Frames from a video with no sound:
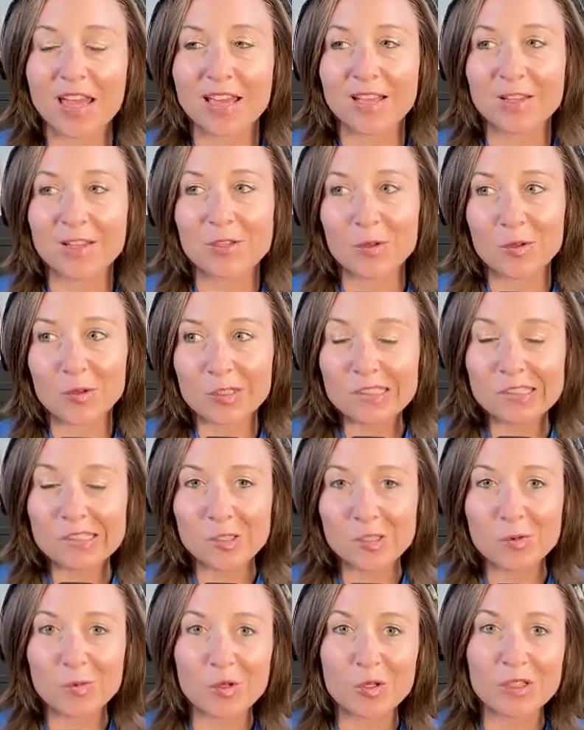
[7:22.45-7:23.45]
And so this
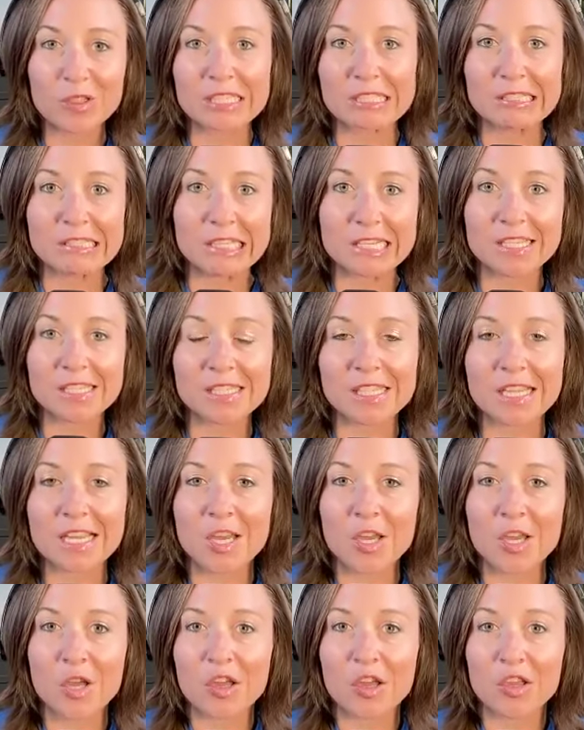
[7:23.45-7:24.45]
is a book that says,
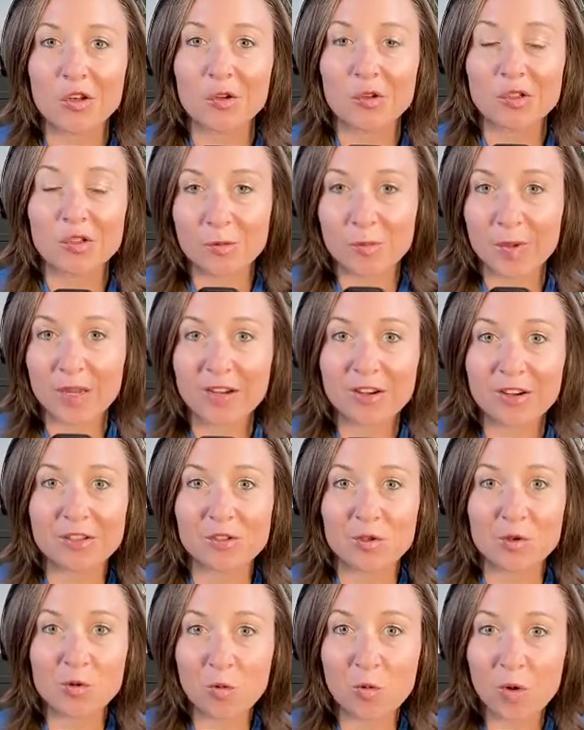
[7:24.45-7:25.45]
you know, to
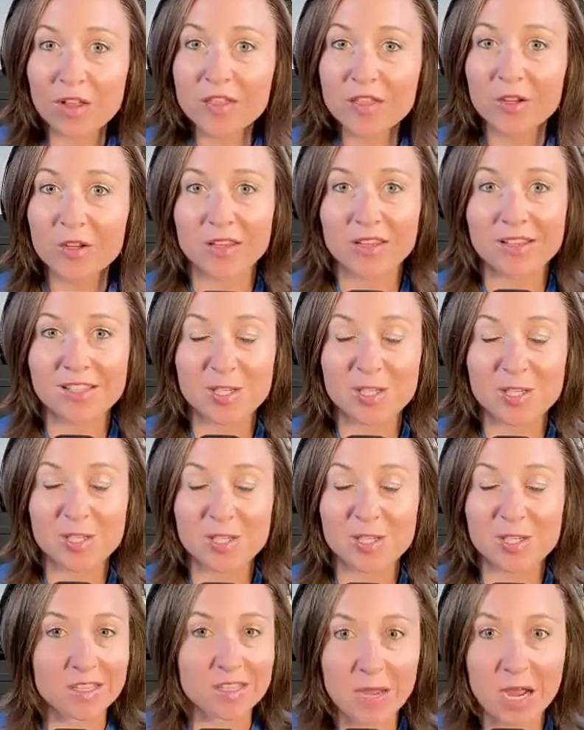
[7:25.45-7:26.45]
parents who want their kids to
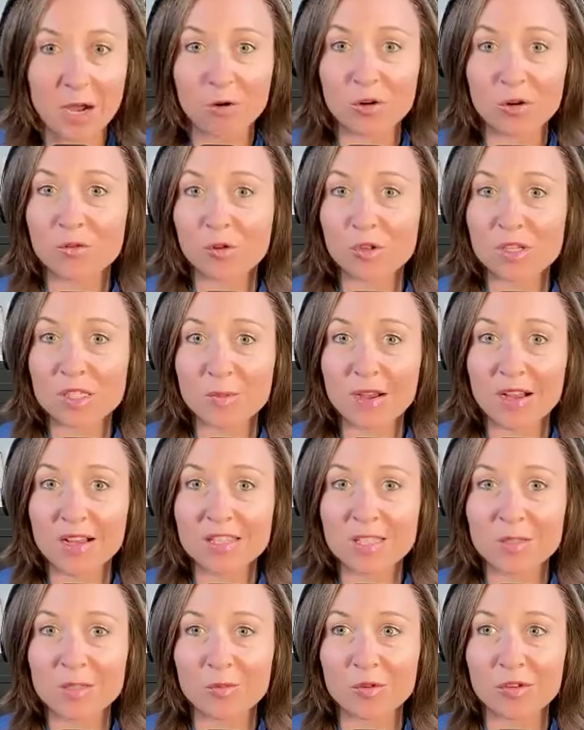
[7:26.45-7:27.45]
be as powerful as
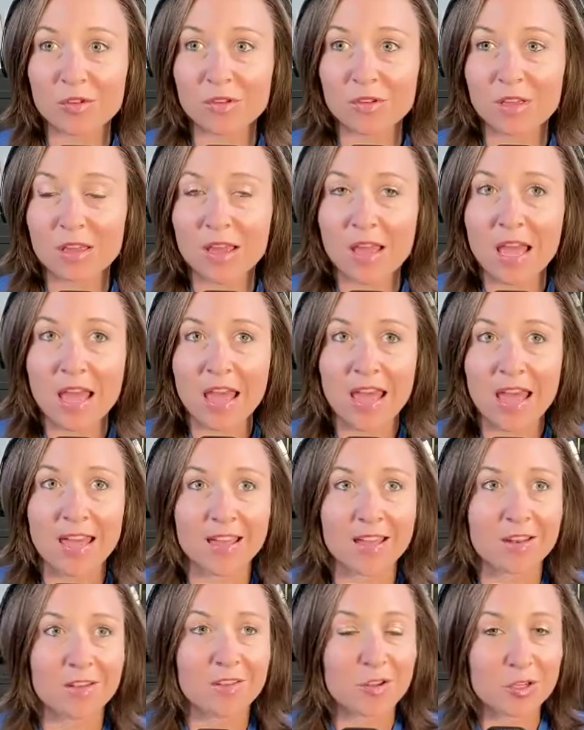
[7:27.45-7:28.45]
possible.
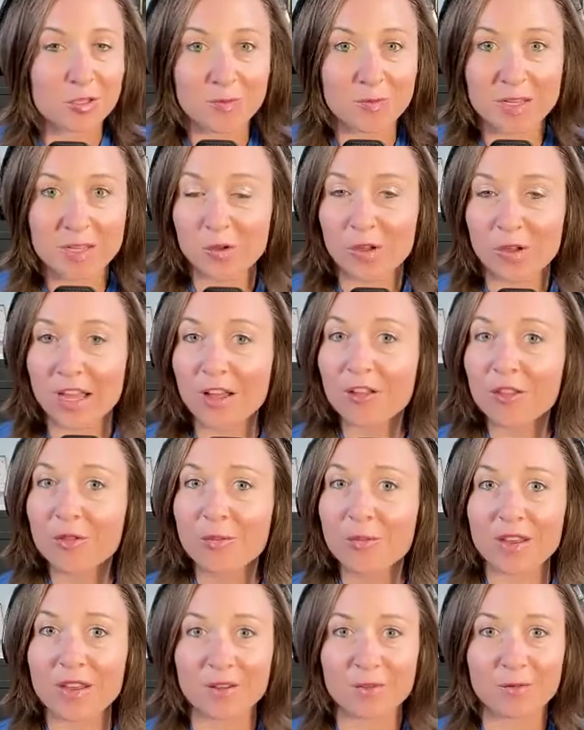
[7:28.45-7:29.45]
And there's mental health
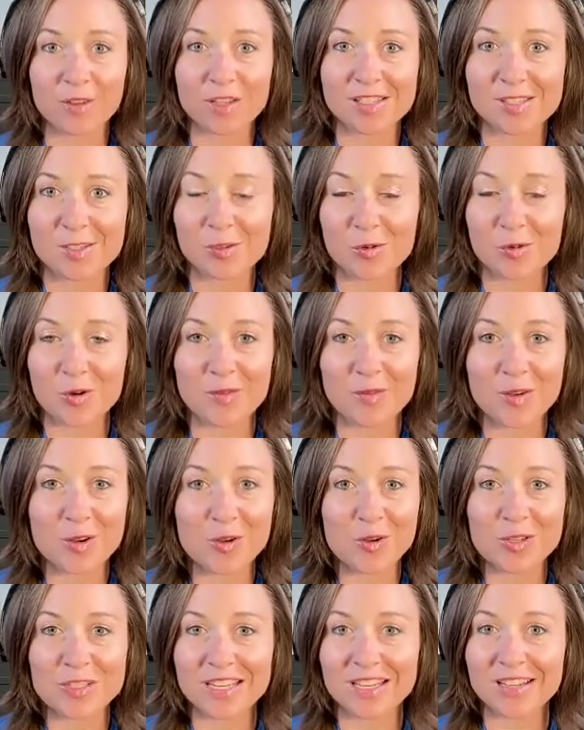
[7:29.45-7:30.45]
benefits to sort of
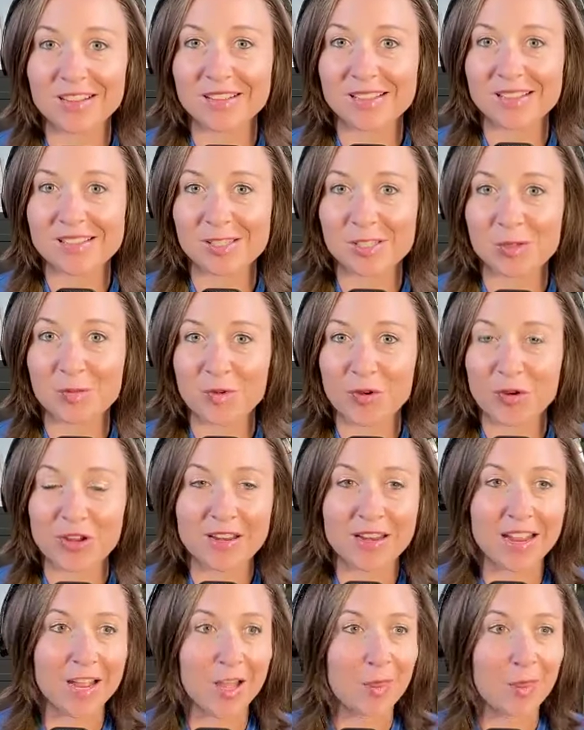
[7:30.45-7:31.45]
understanding the system you're
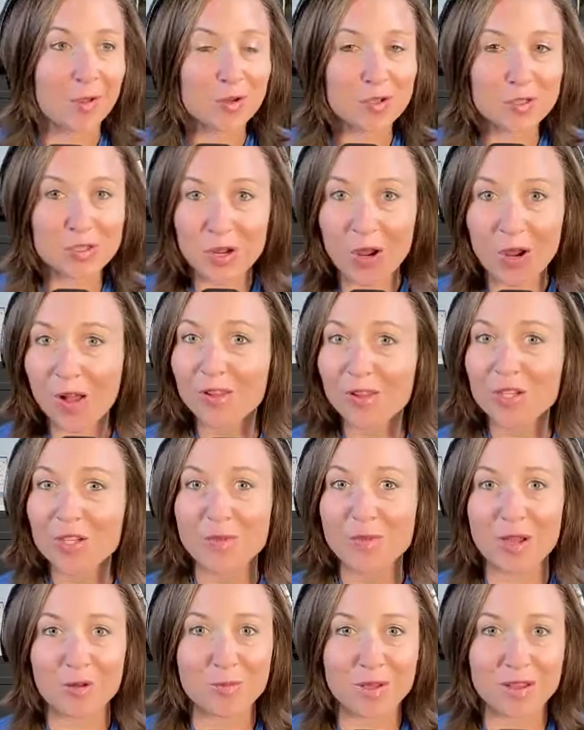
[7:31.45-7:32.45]
in. And there's college
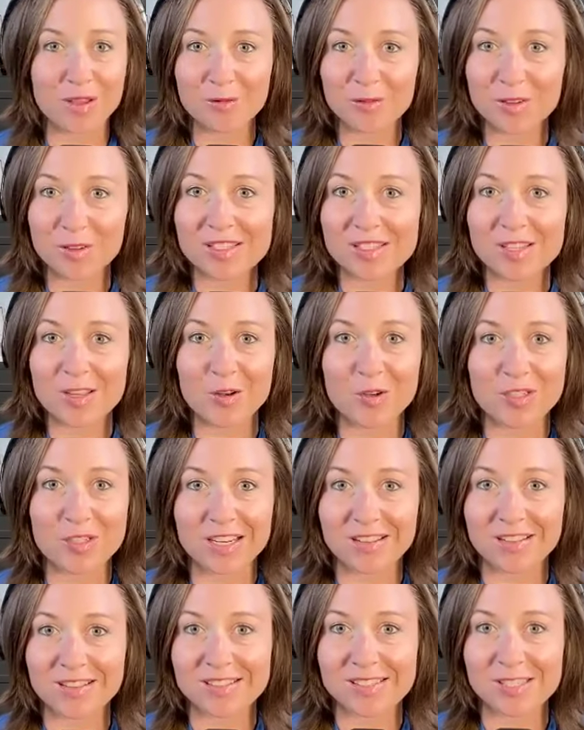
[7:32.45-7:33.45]
bound benefits to
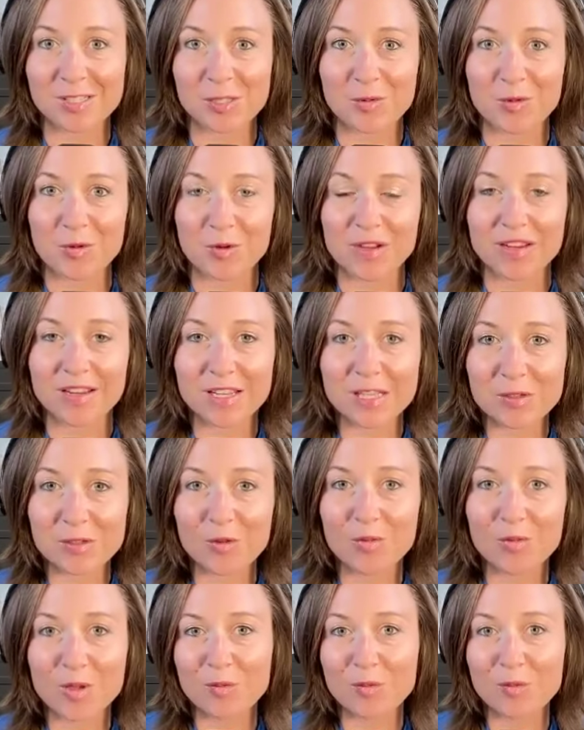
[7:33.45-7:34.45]
understanding the system you're in. It's for
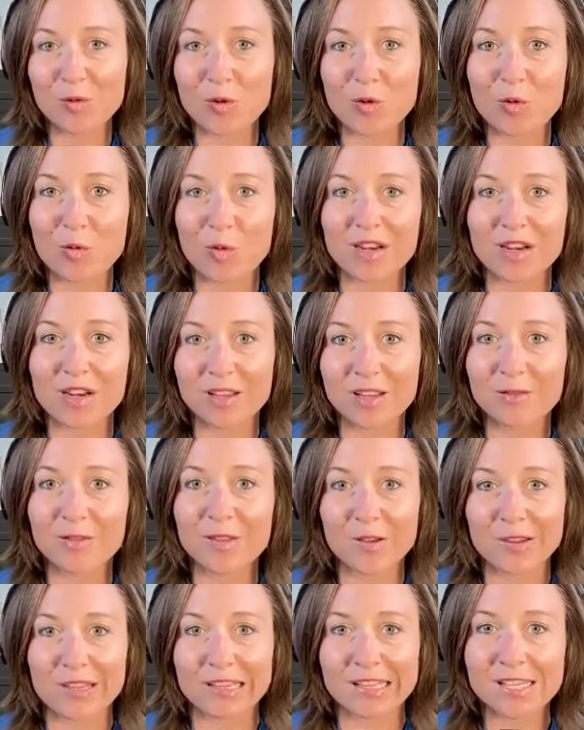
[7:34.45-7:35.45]
people who want to give
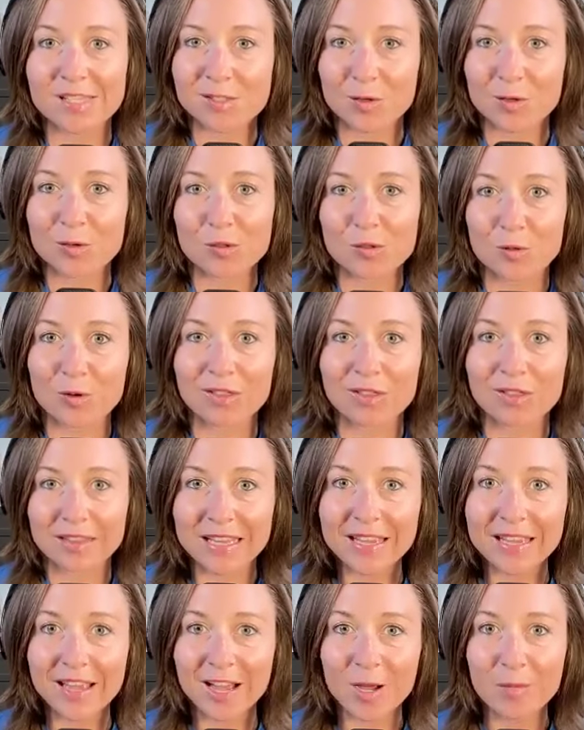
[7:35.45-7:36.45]
their kids those sort of
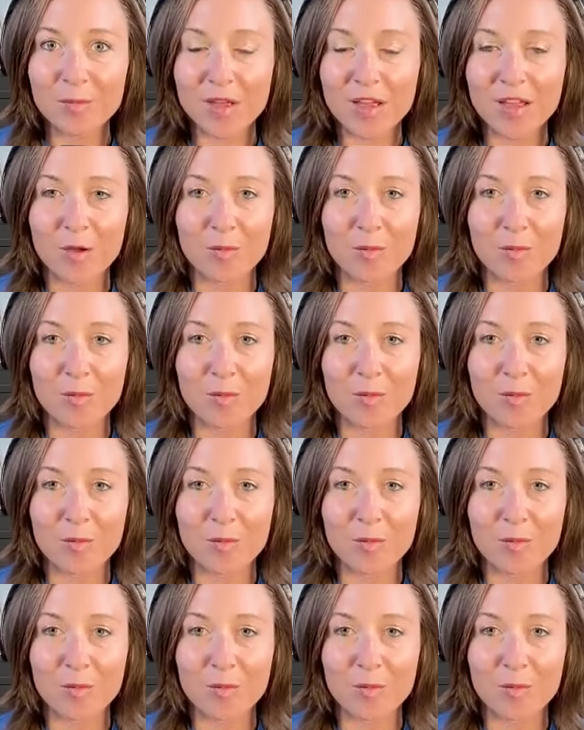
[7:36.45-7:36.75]
leg up,